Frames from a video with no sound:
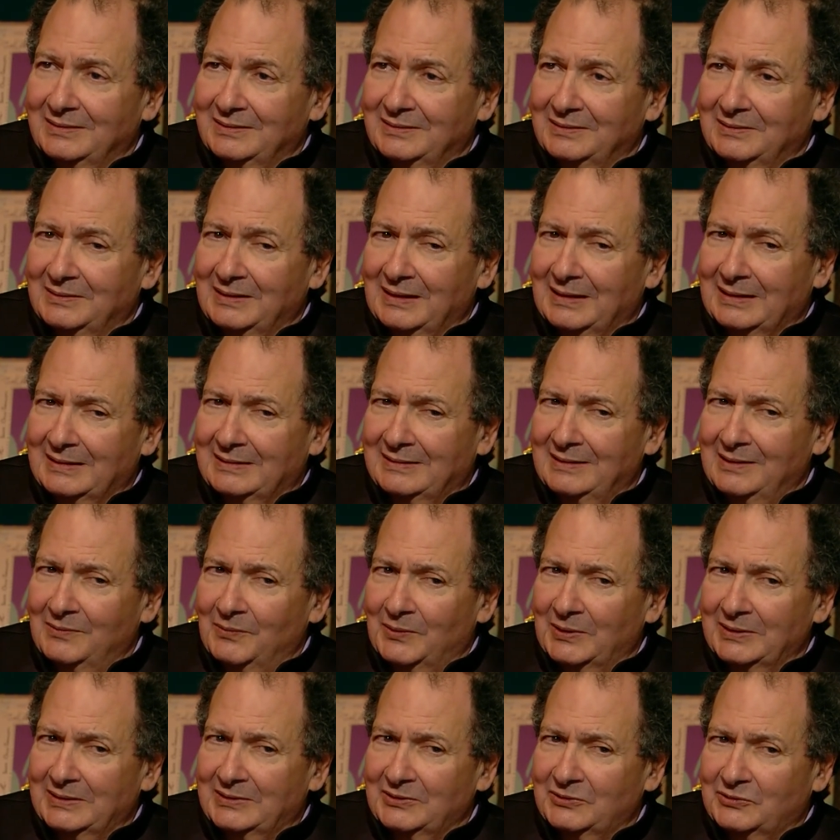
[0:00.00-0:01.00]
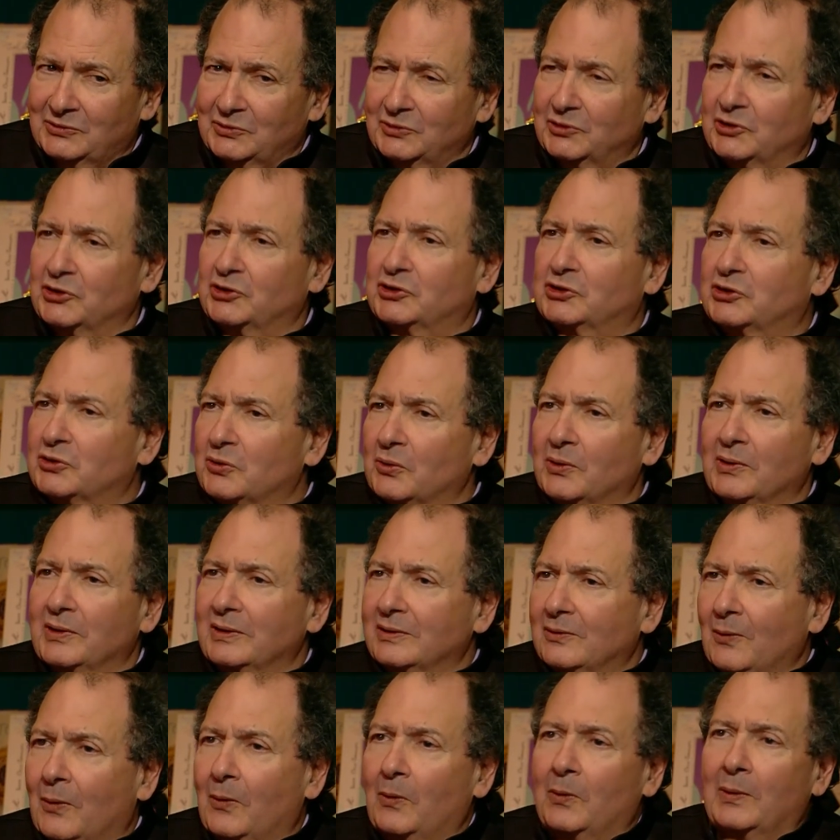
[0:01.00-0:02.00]
like they wanted to destroy
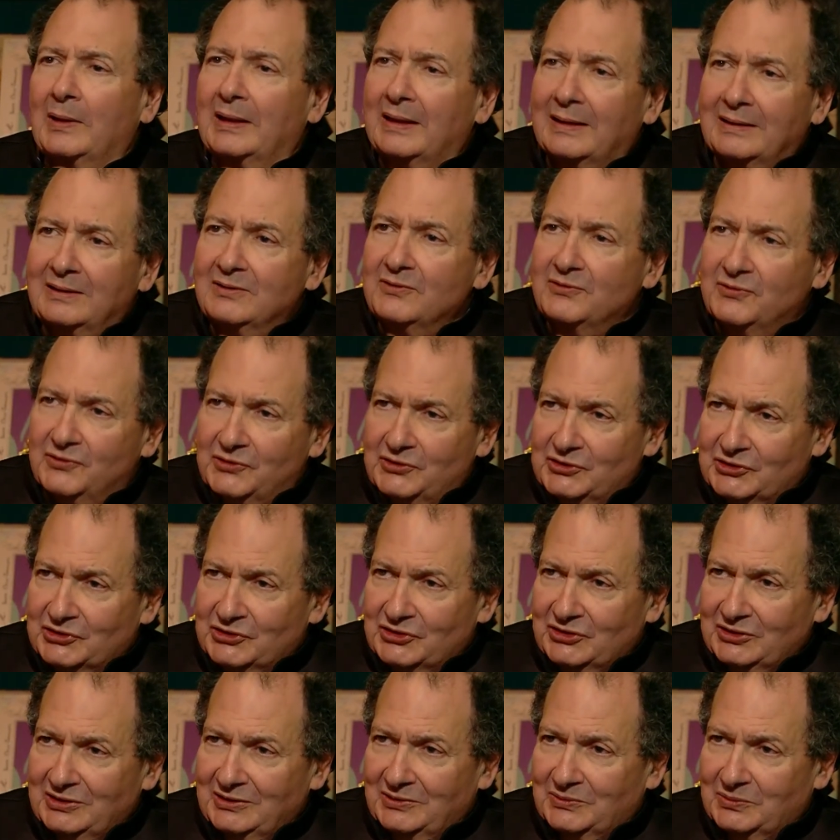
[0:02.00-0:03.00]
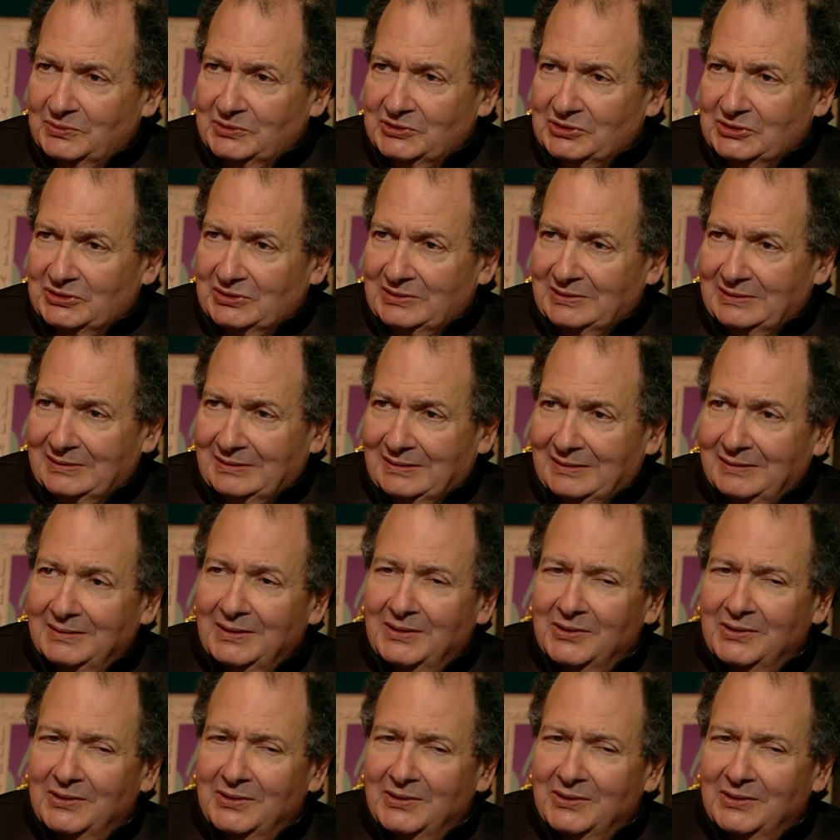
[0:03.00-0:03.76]
the whole edifice. It was like,